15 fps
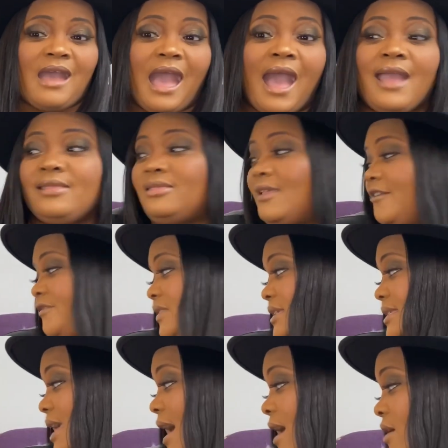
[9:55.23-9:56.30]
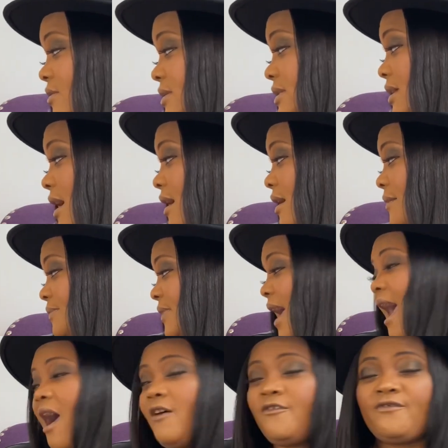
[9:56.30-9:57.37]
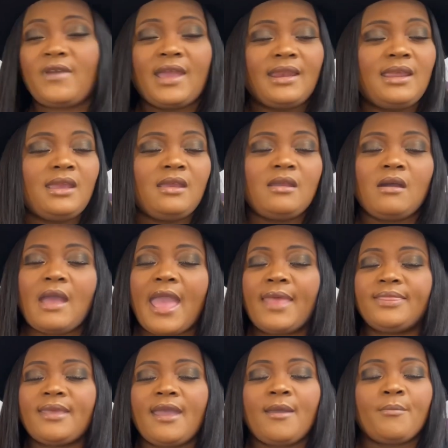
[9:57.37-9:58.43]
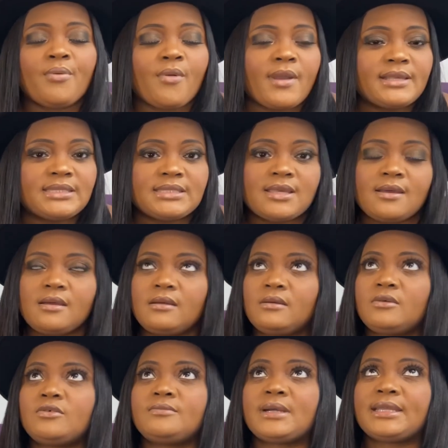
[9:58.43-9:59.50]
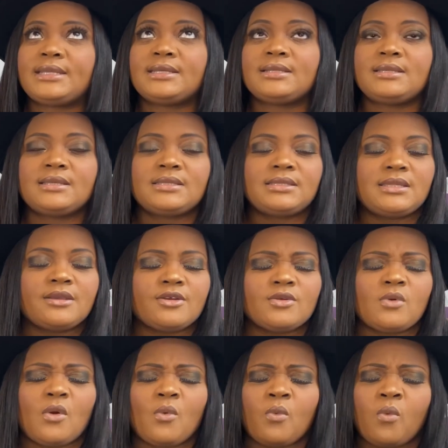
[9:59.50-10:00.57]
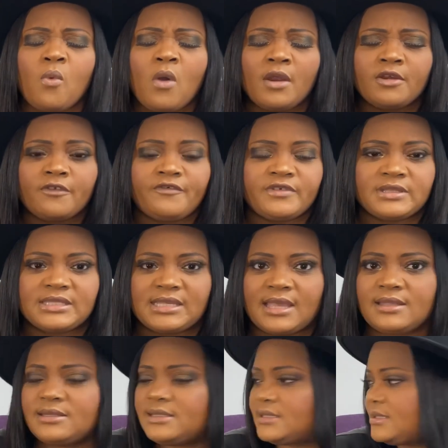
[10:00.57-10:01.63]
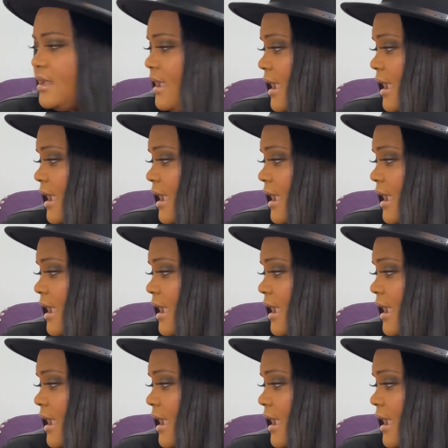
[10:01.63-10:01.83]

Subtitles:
I love this house. The Halfetti and the Impressa, oh my goodness, they're wonderful scents.